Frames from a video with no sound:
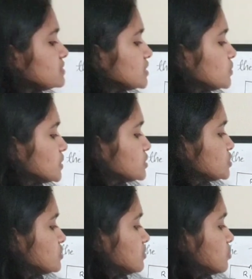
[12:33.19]
is equal
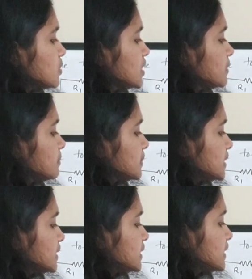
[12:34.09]
to 1
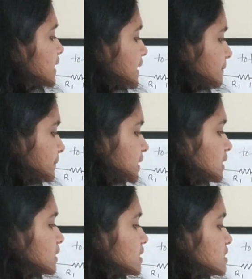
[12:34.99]

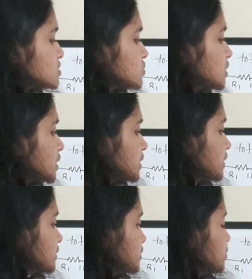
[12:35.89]
milliampere is your
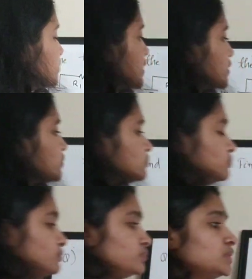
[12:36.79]
current value.
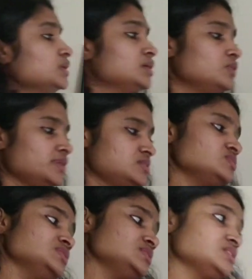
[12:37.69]
Okay,
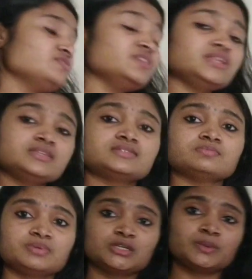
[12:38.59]
so this is a very
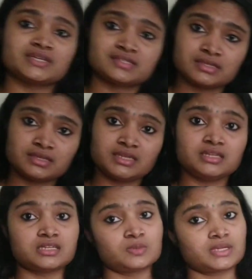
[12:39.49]
simple question in
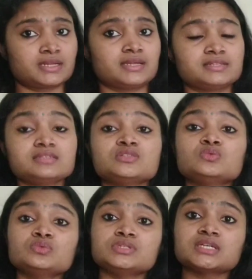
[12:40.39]
network analysis.
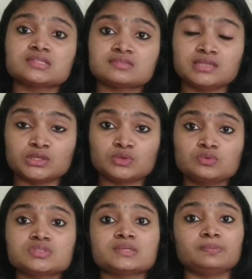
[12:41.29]
You just need
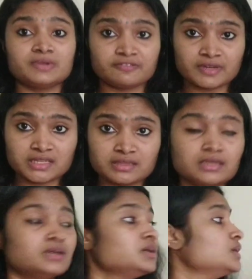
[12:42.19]
to simplify the